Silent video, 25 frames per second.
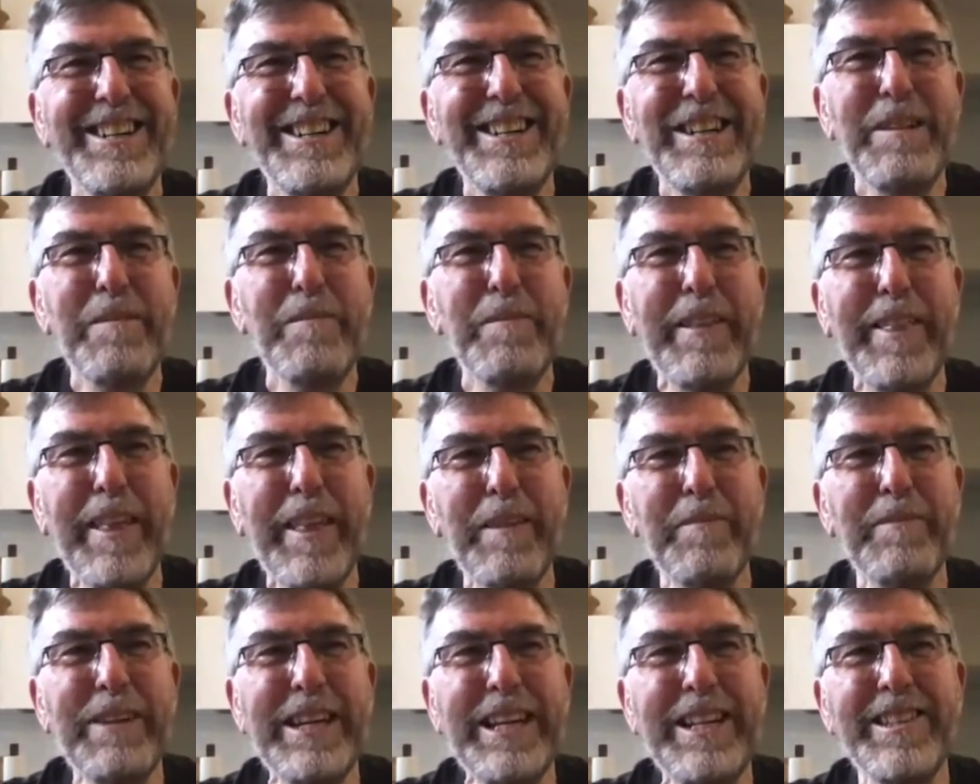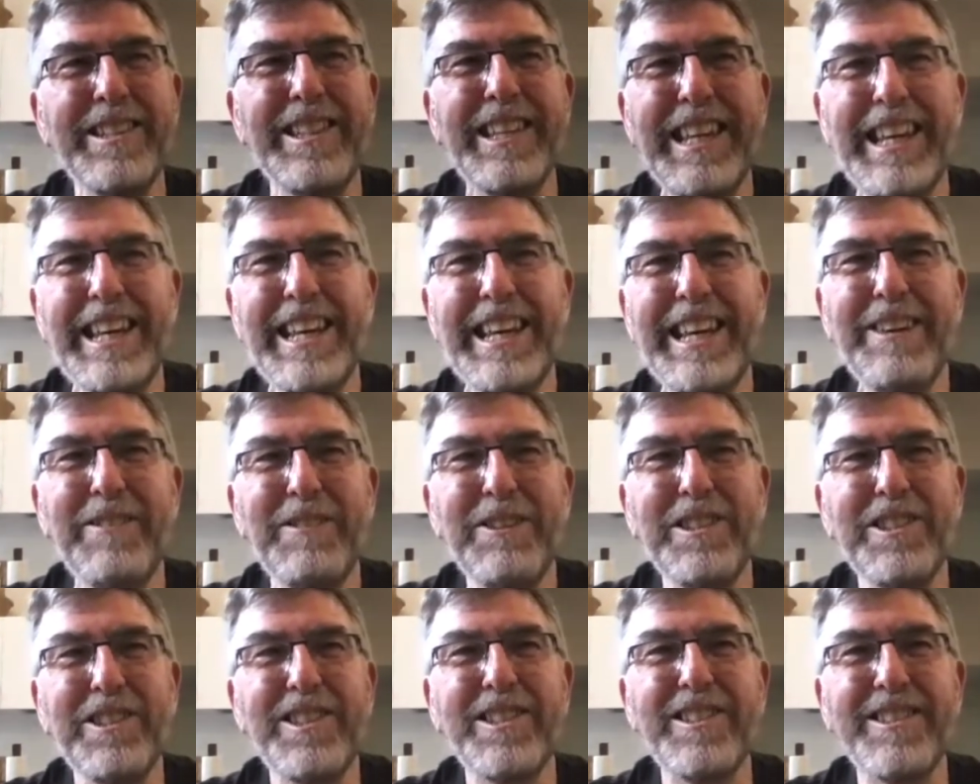that means he
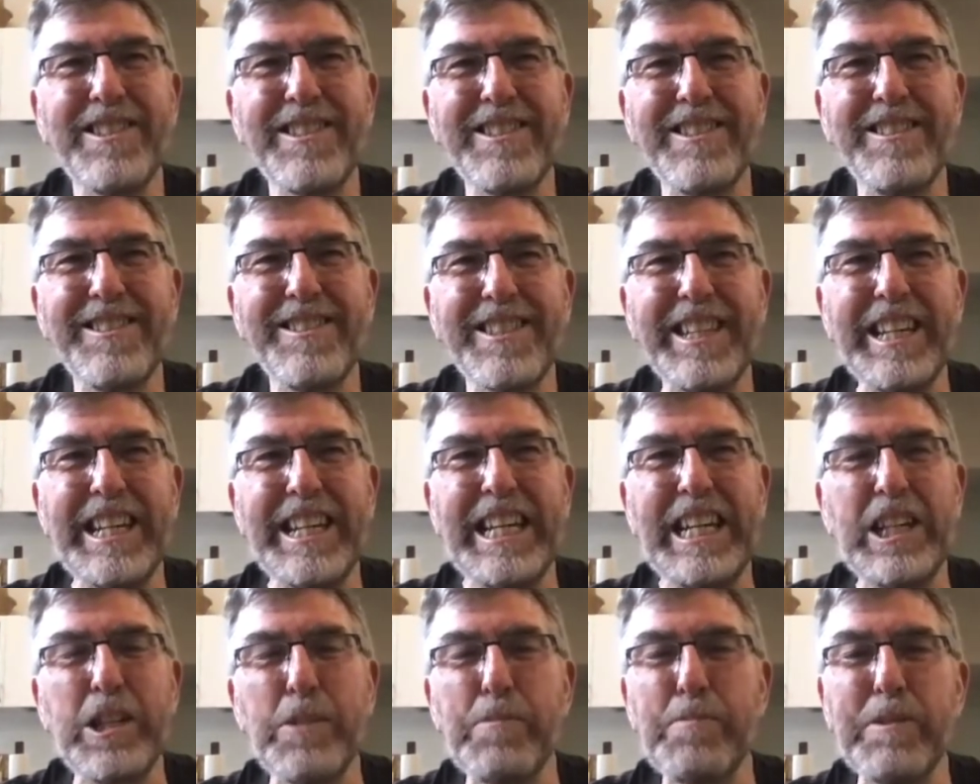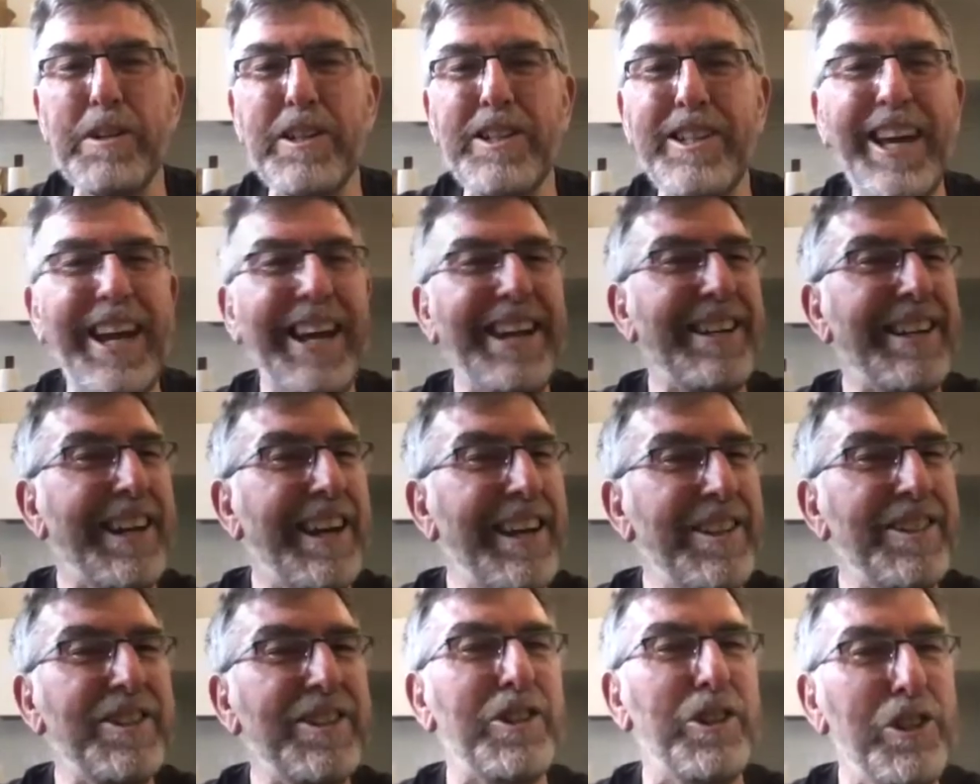was seeking to protect
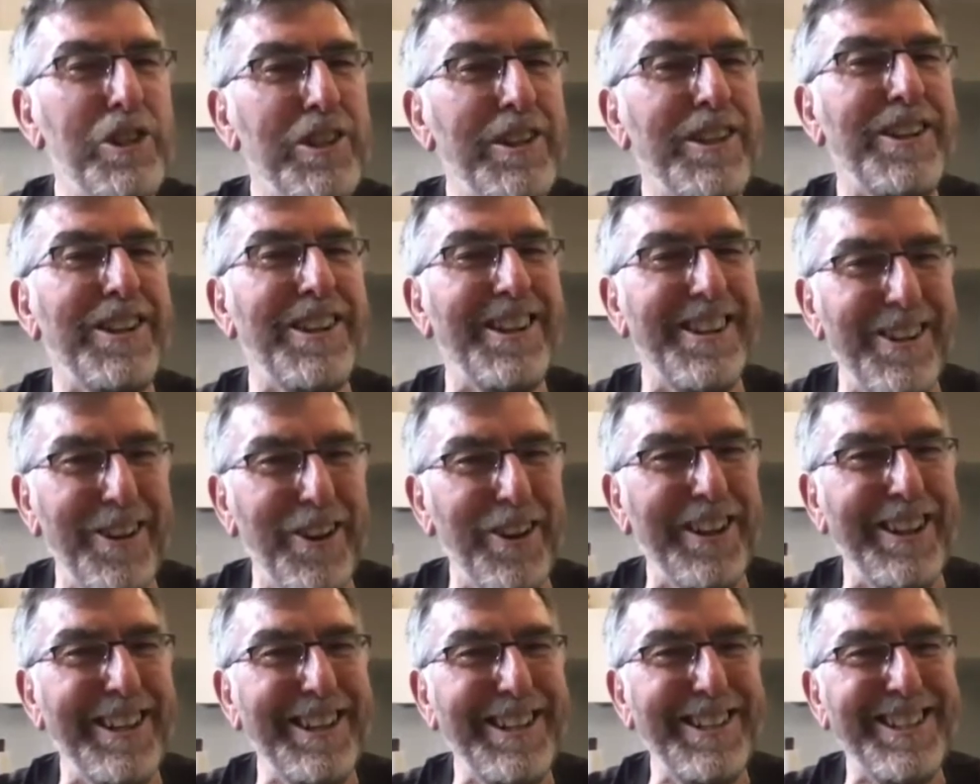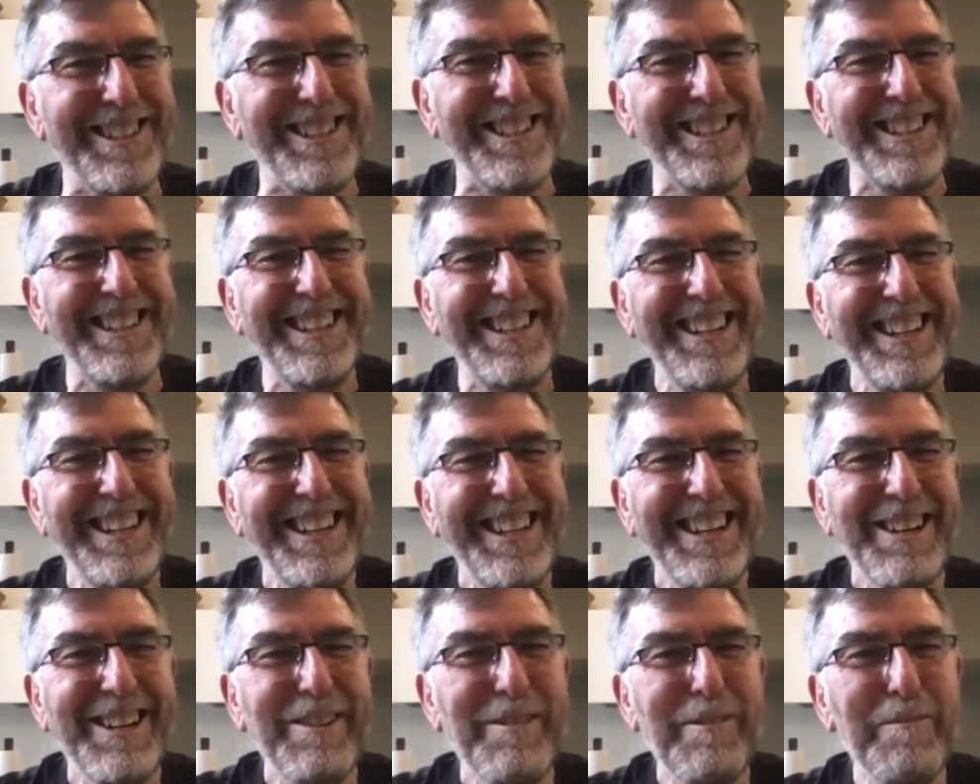a certain knowledge
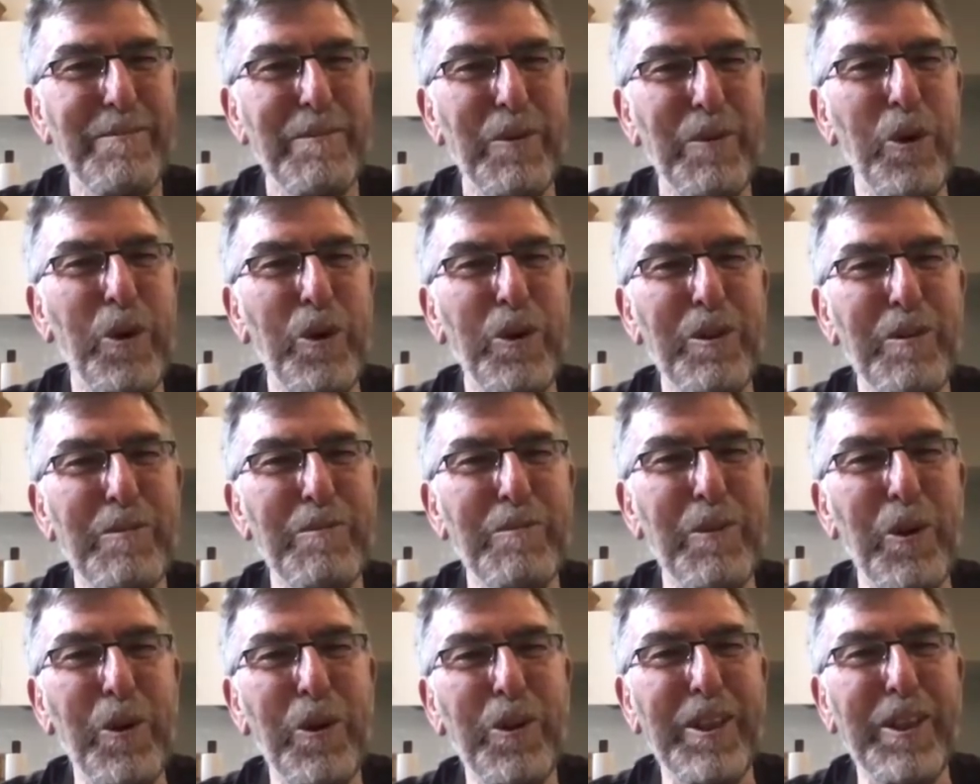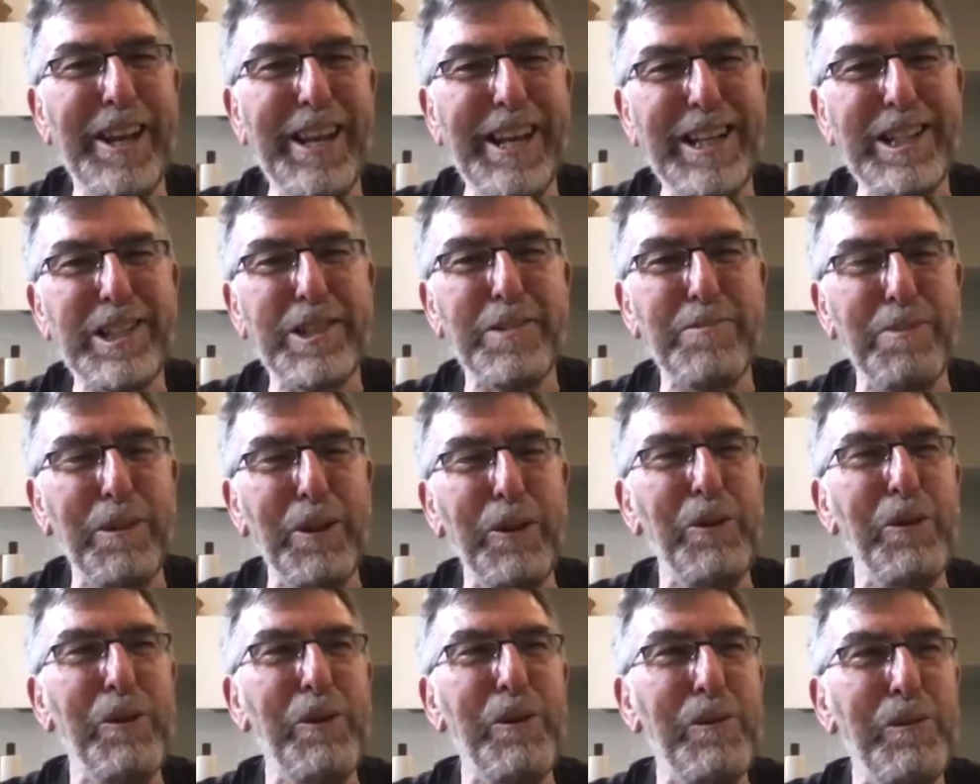more than
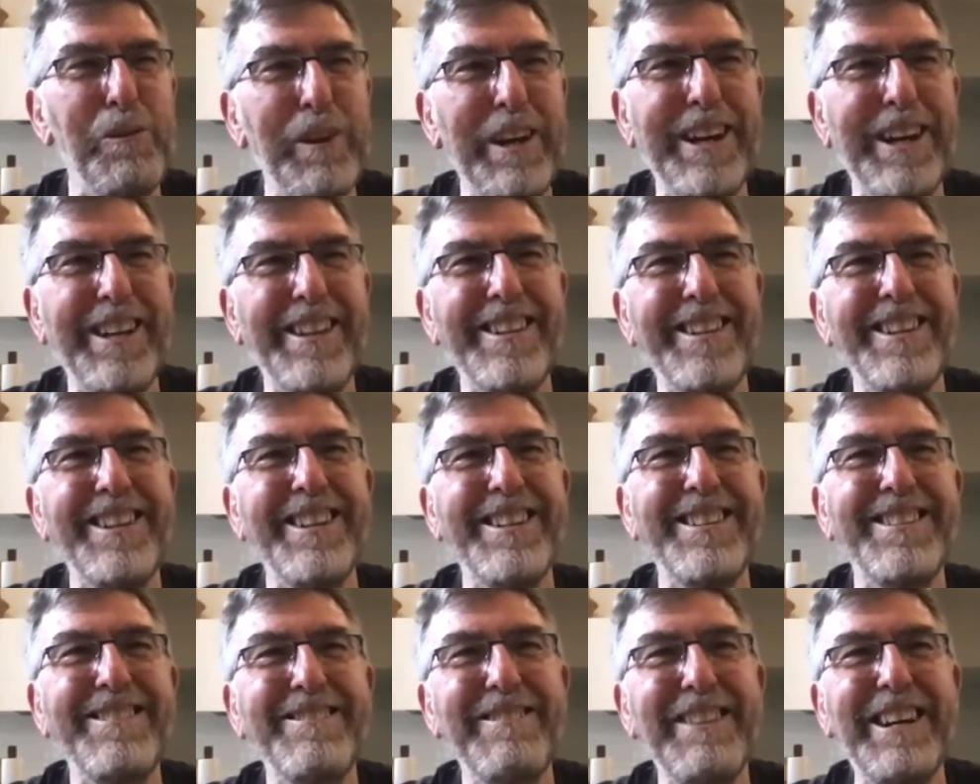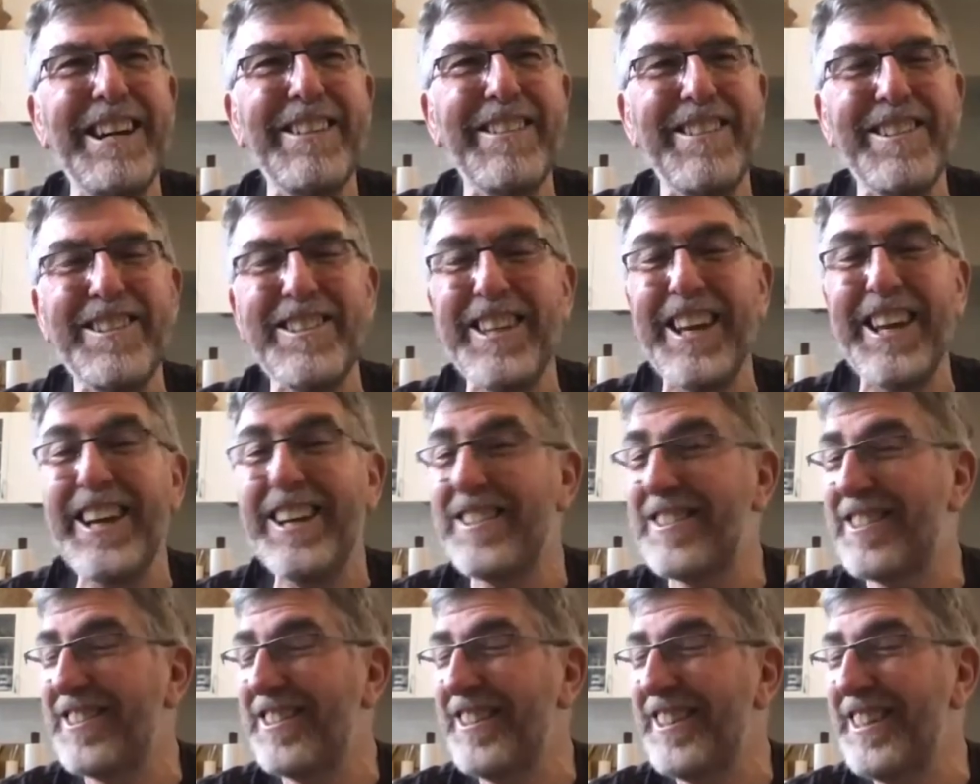explore where the
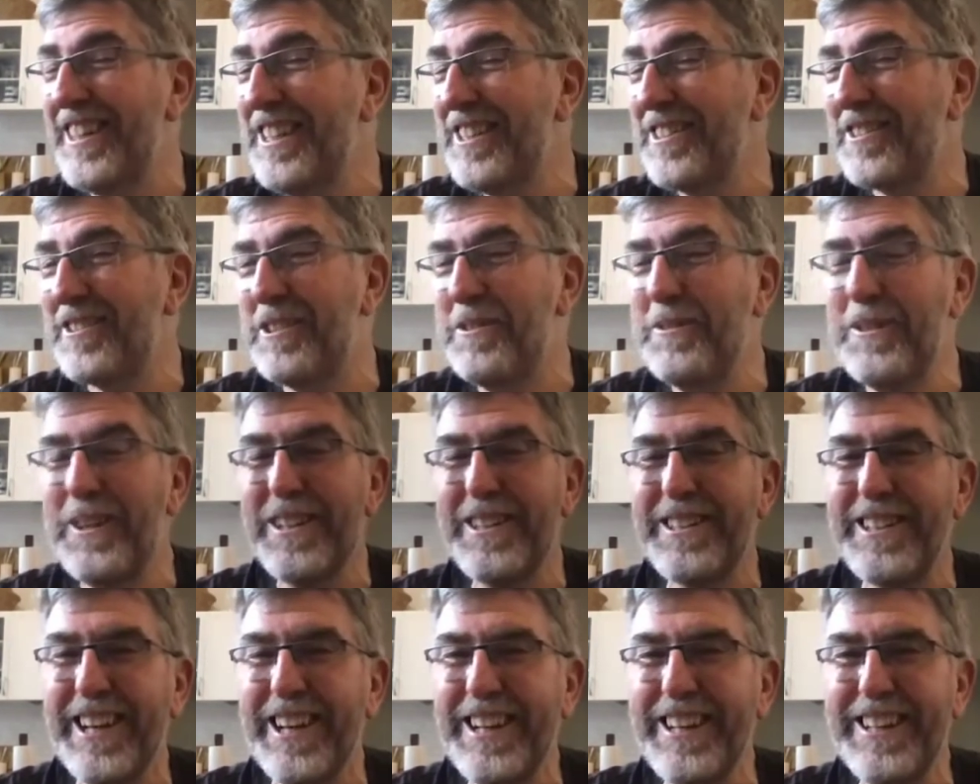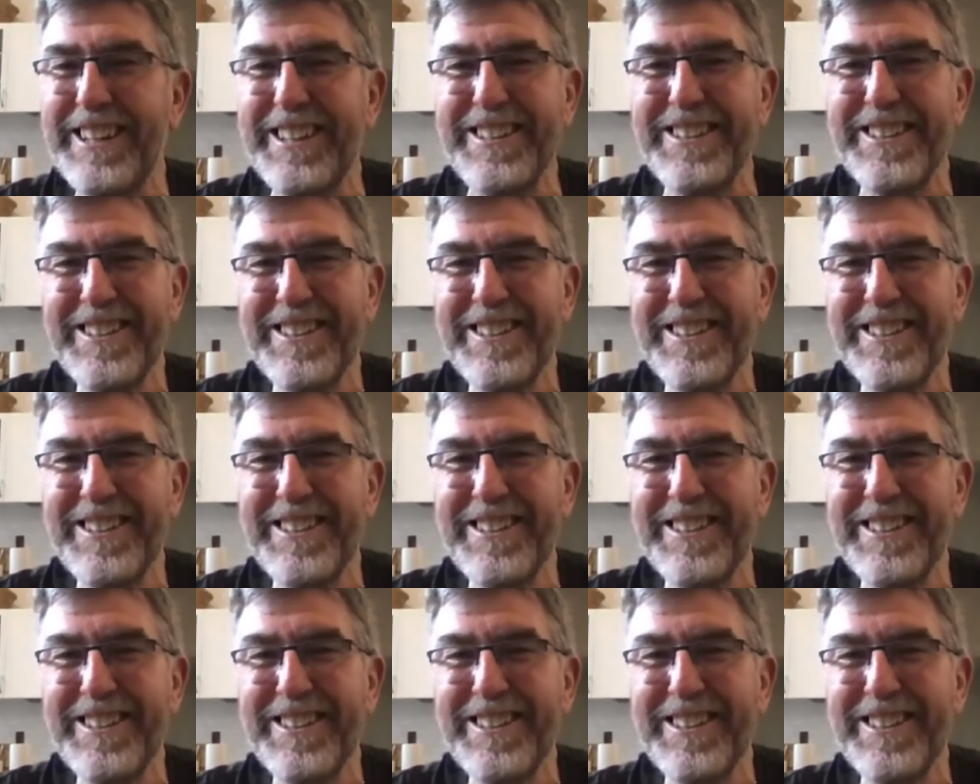text and the history might take you.